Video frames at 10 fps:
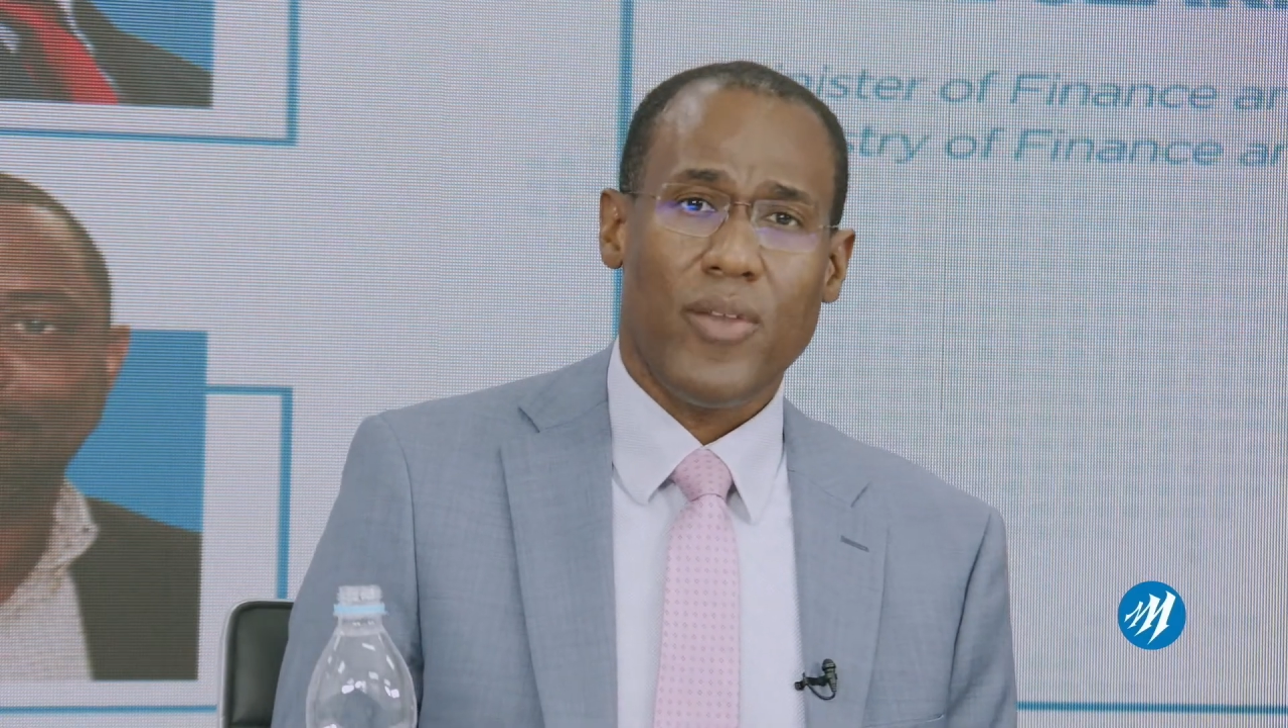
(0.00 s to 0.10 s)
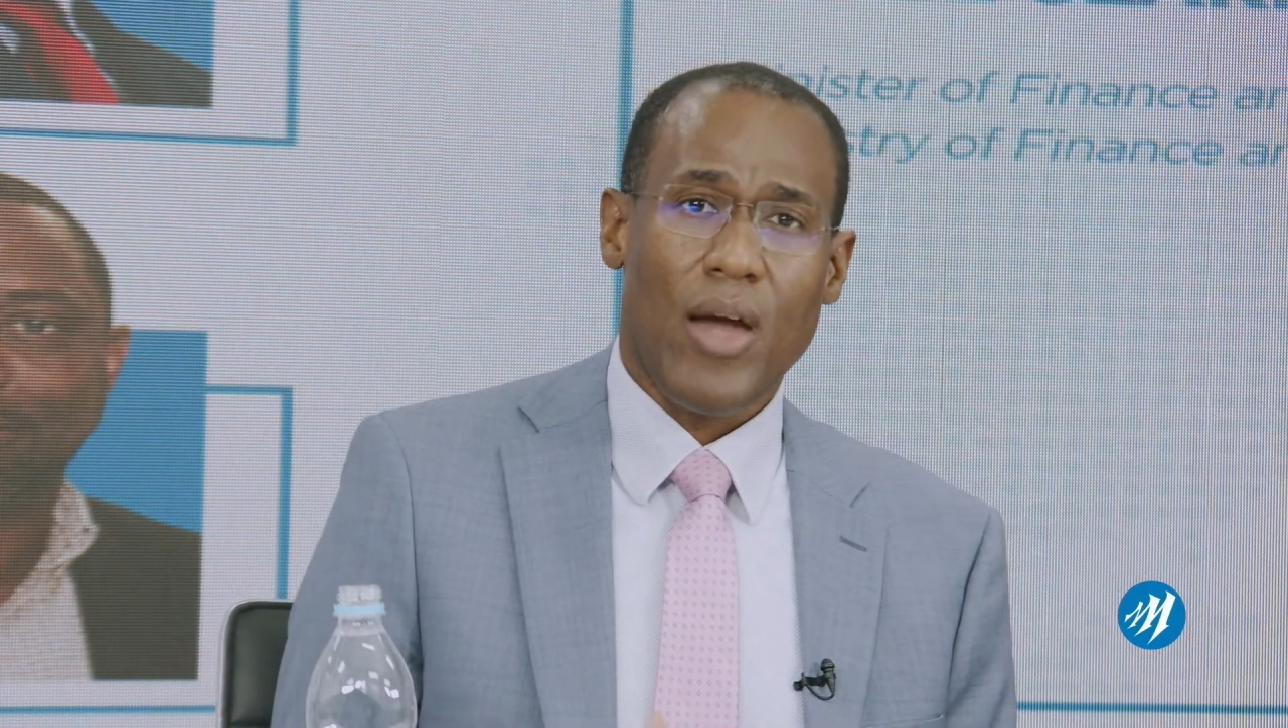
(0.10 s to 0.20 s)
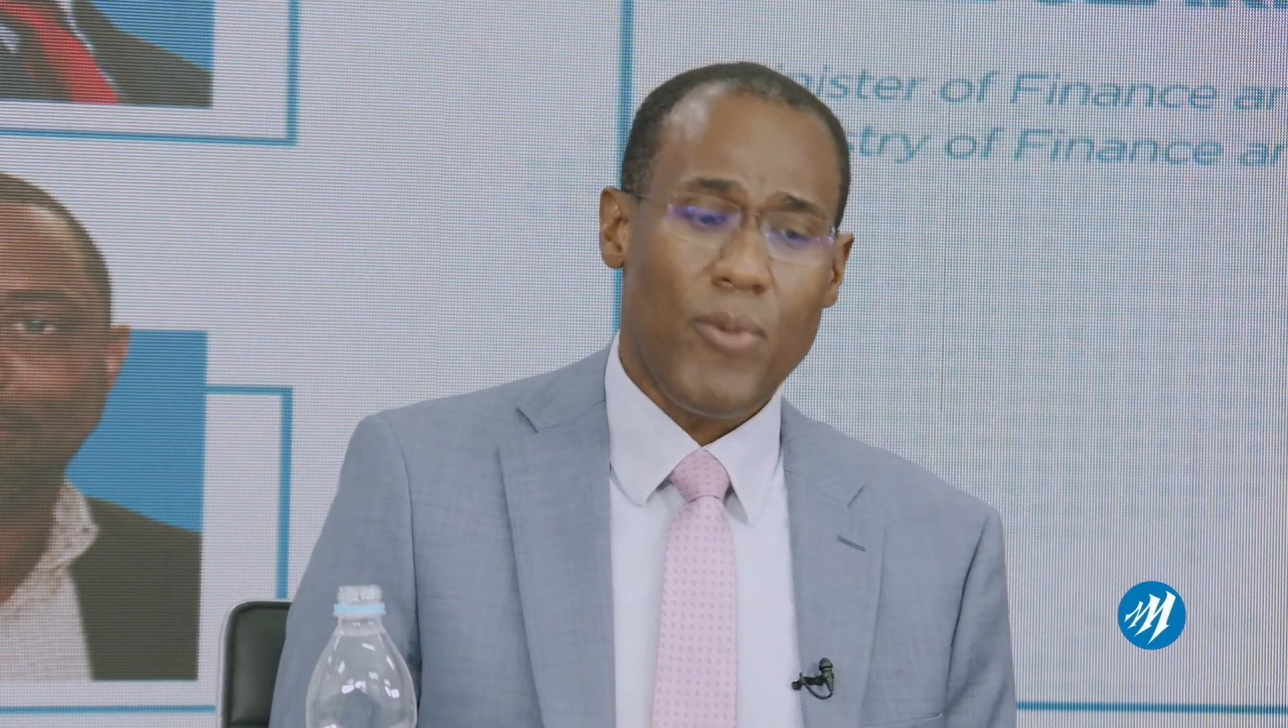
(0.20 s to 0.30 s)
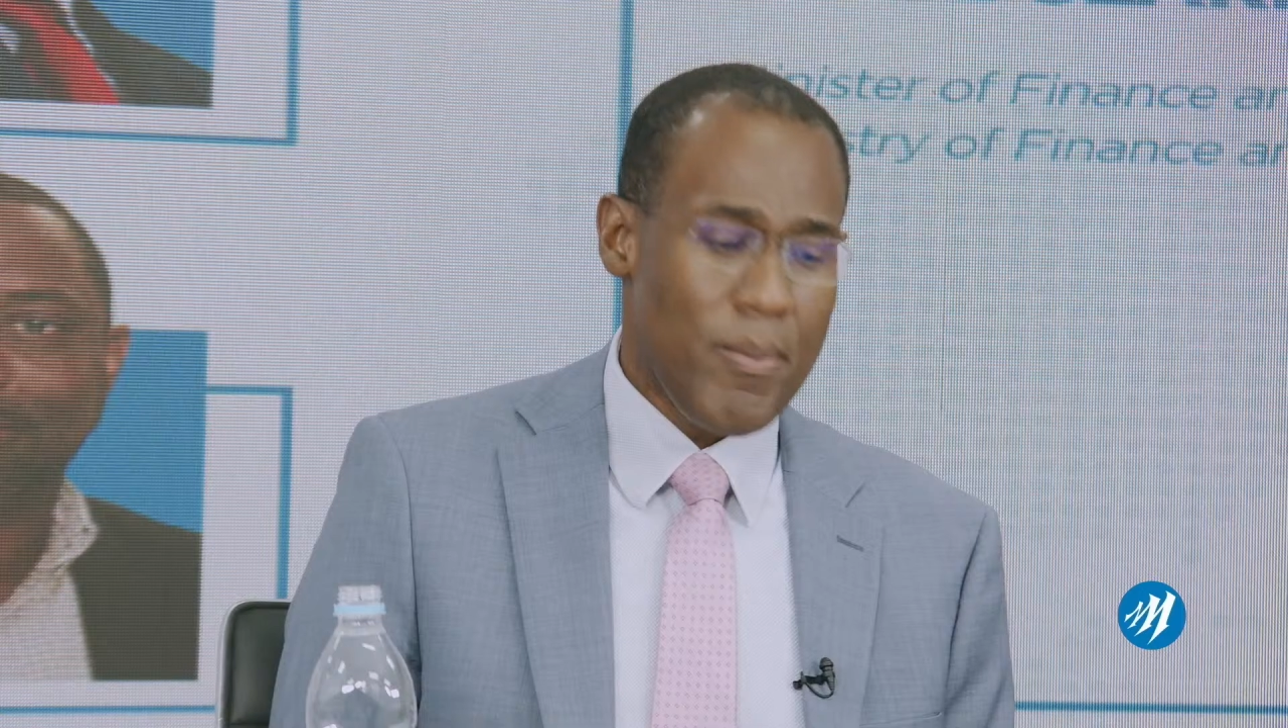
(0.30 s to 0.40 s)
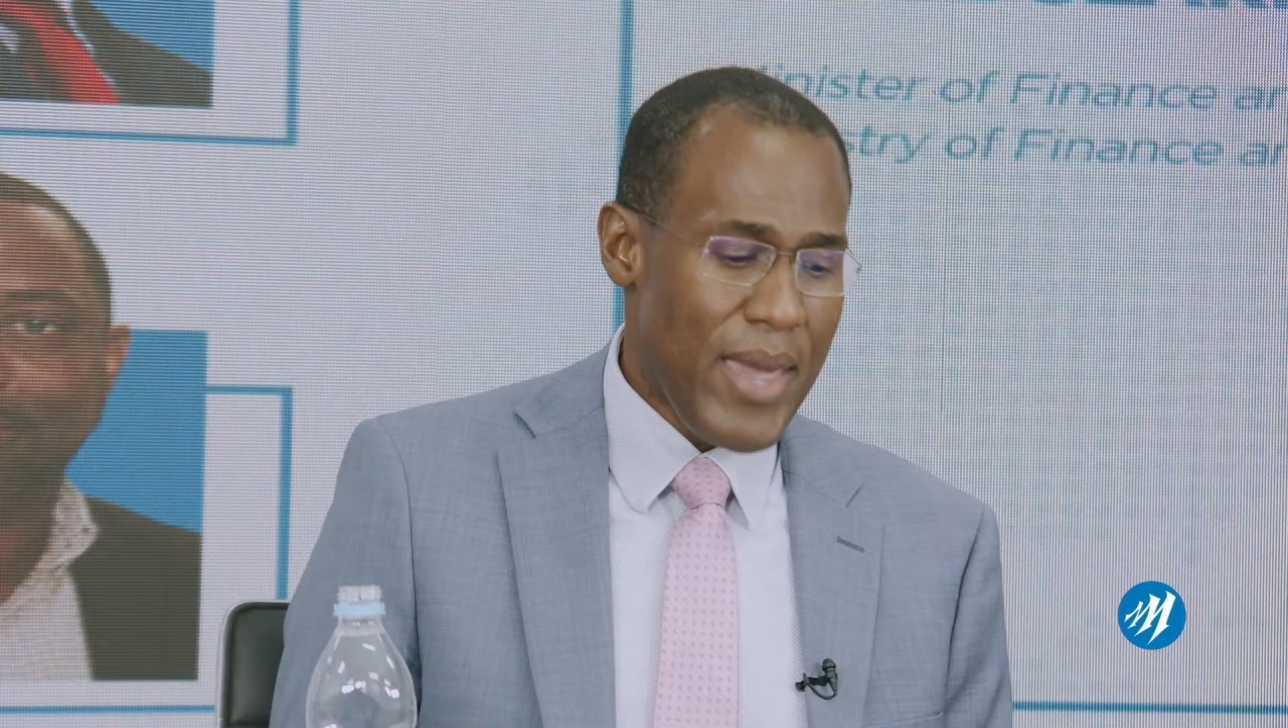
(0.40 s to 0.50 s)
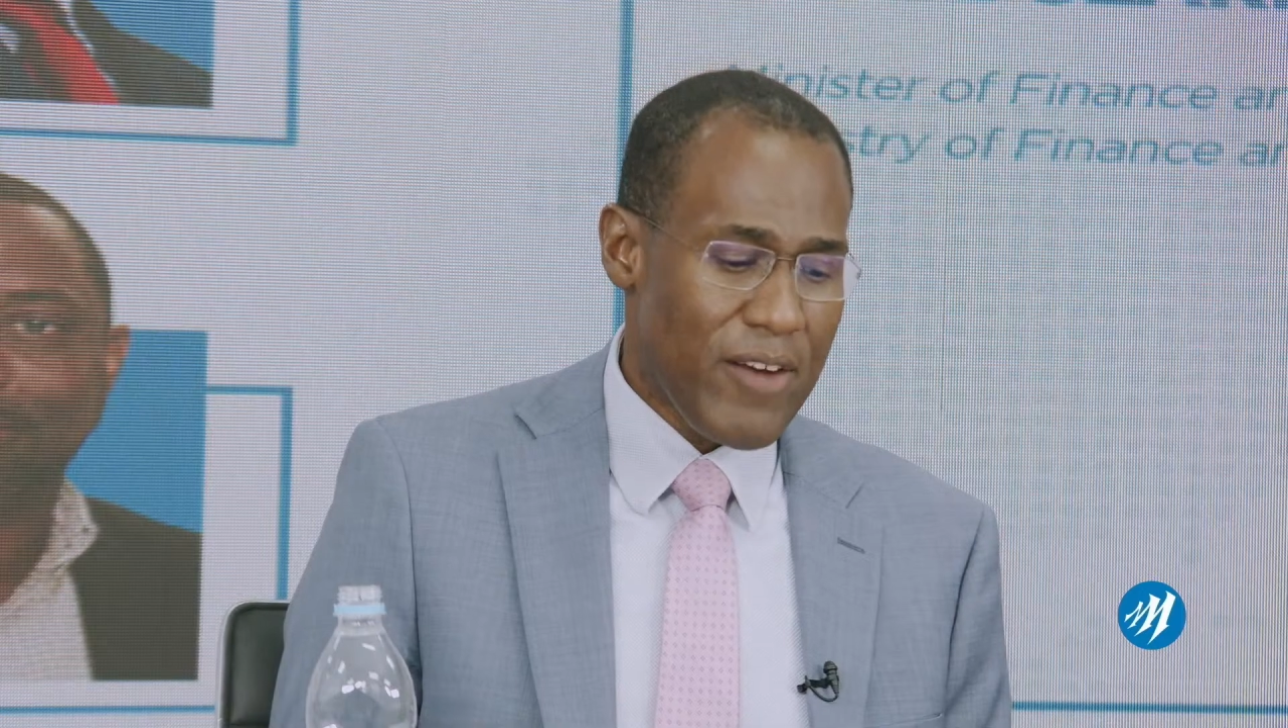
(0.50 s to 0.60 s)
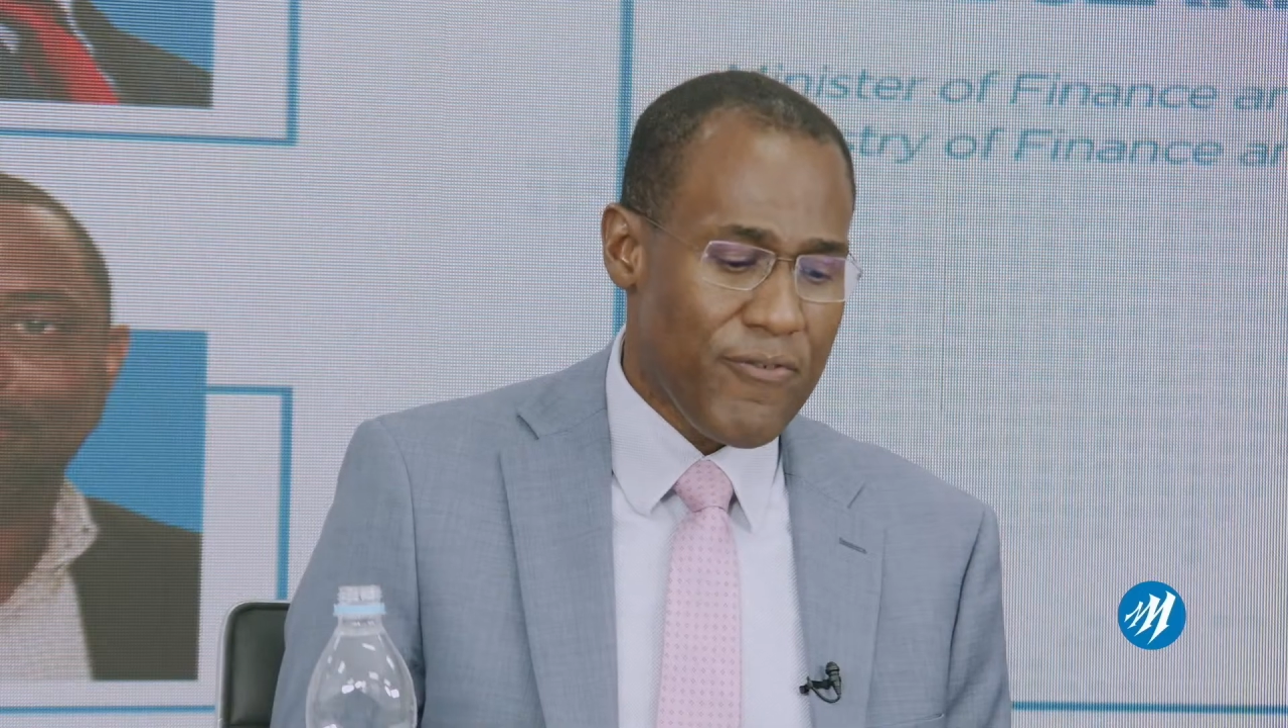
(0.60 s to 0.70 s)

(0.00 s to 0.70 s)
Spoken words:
that we make